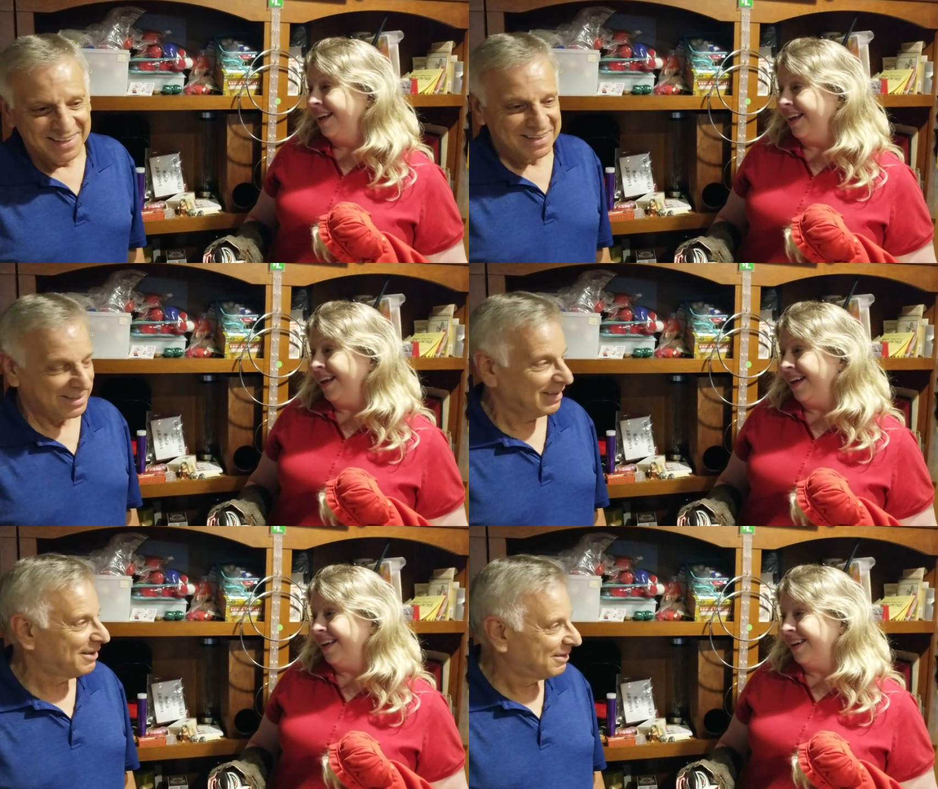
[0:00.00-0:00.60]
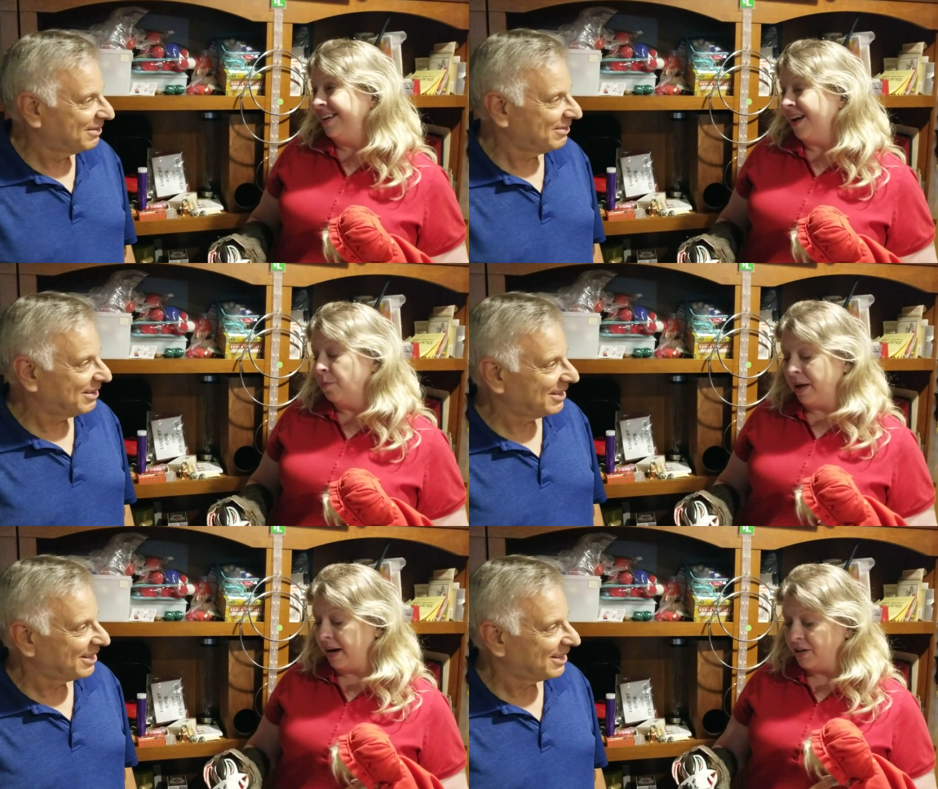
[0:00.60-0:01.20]
Speaker 1: And,
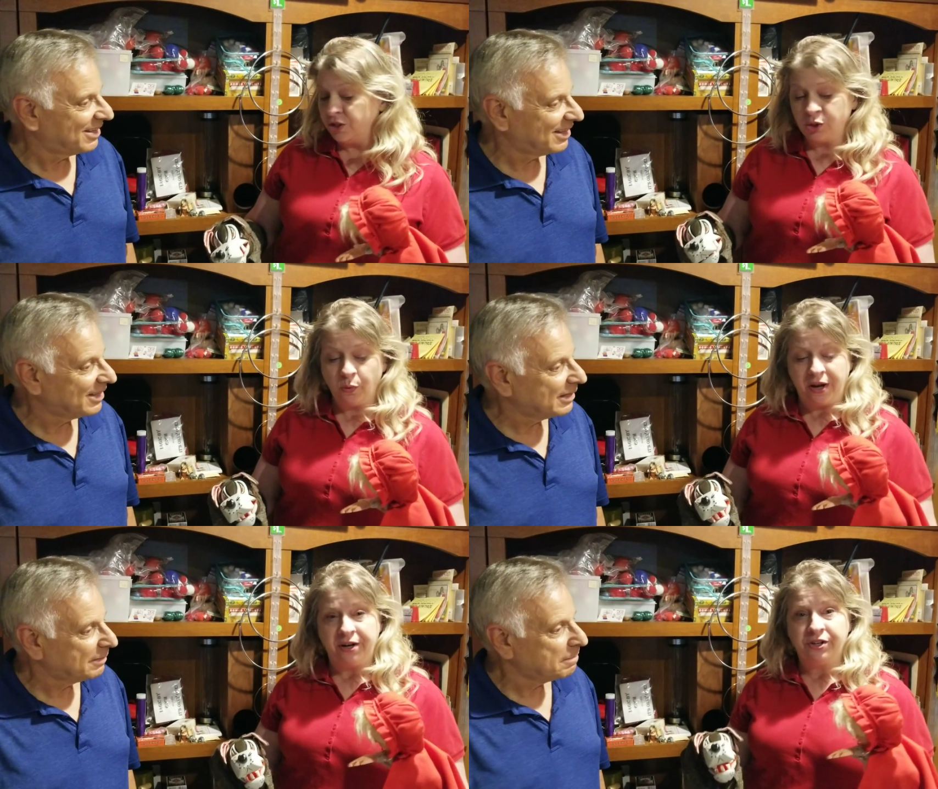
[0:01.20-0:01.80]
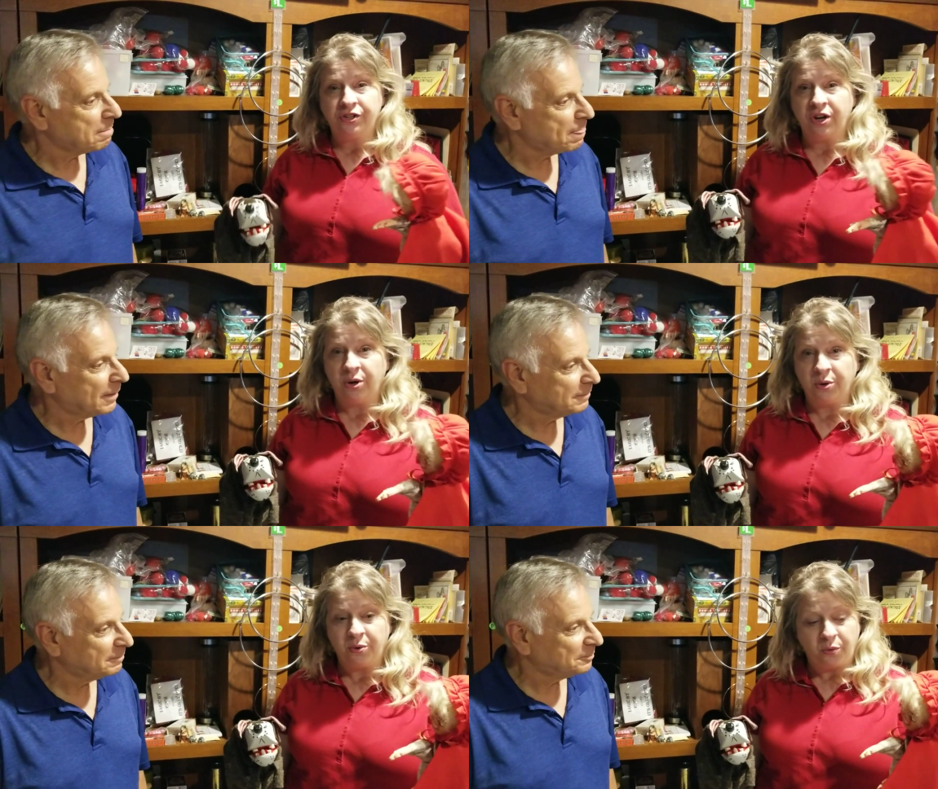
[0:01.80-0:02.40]
um, and I just wanted to
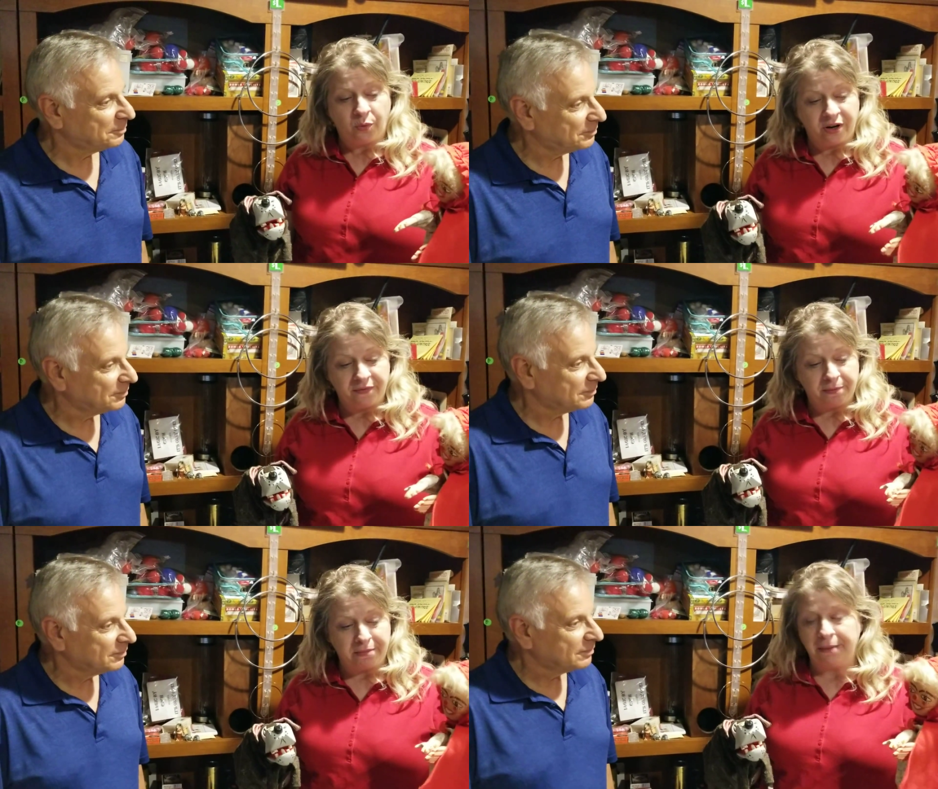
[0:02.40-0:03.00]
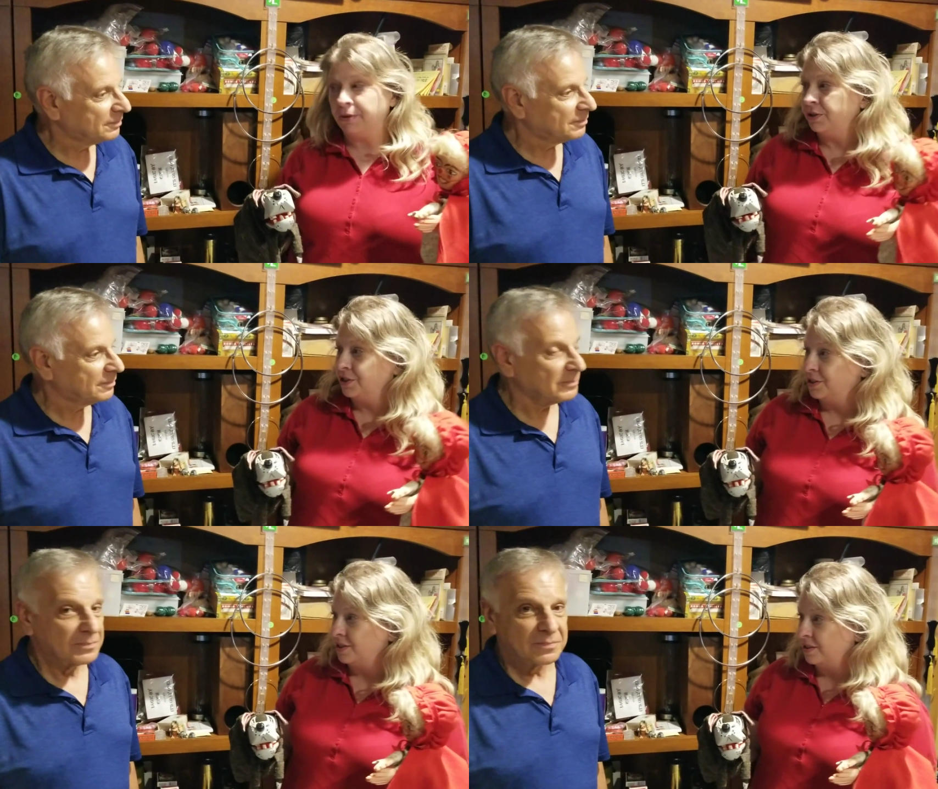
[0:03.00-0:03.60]
show one of my
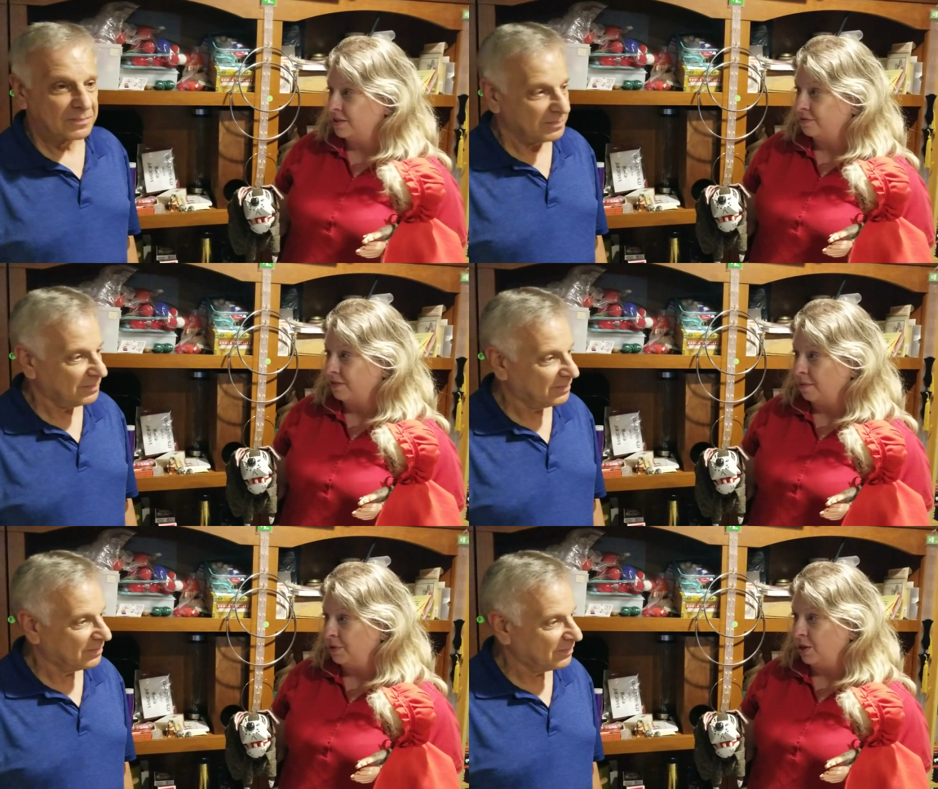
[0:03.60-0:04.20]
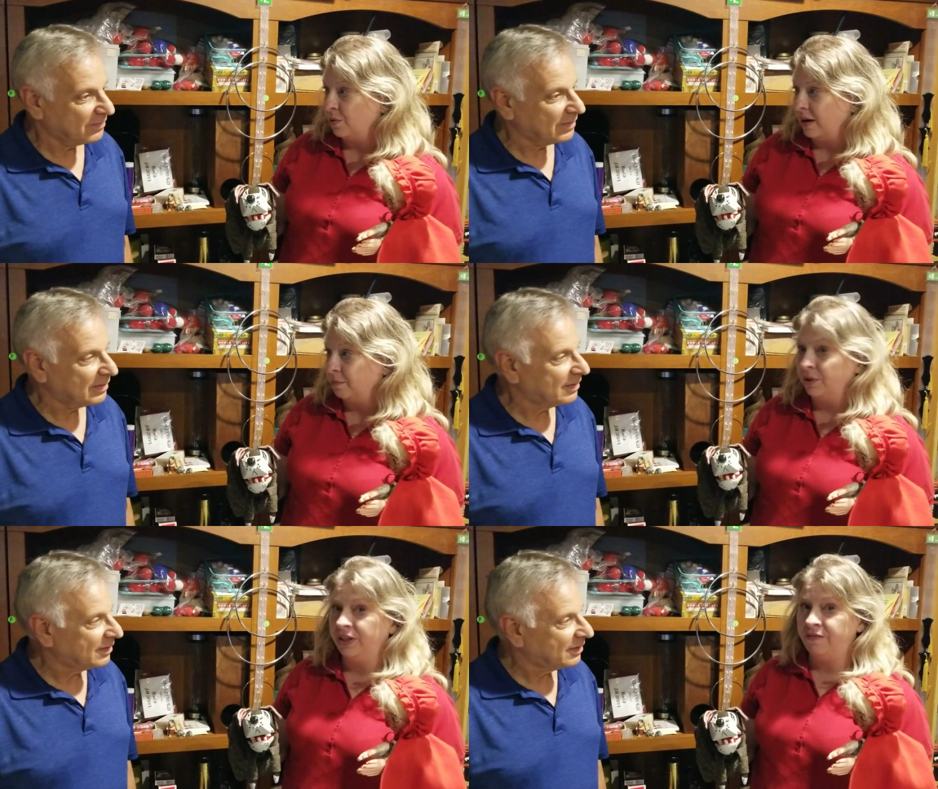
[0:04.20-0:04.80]
purchases from you. And
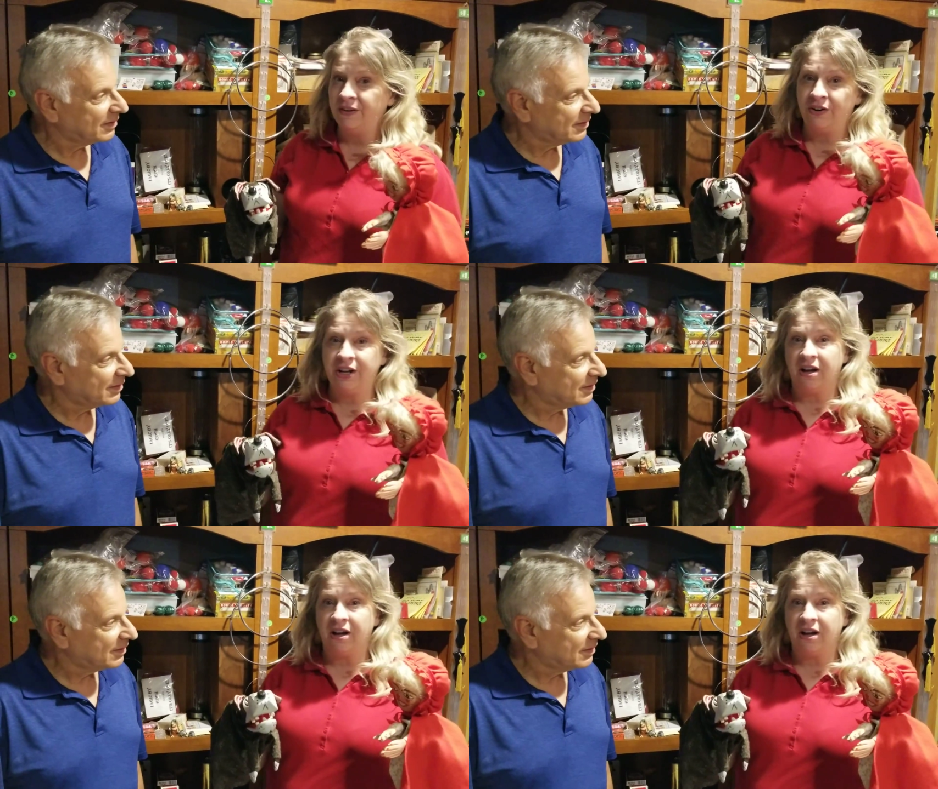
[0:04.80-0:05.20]
I'm really very